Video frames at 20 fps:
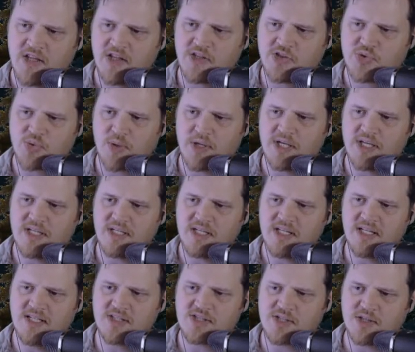The droid
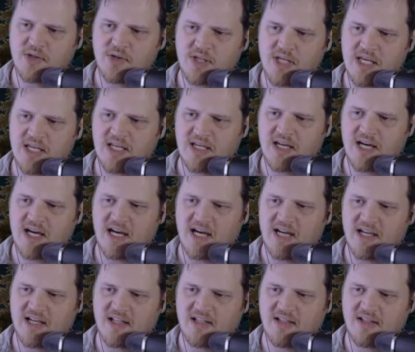is looking
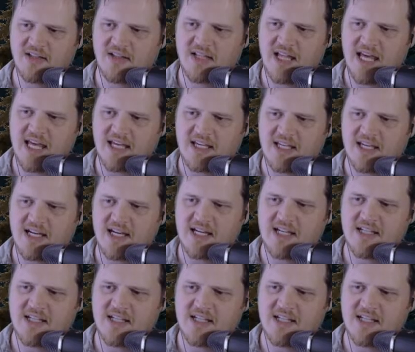like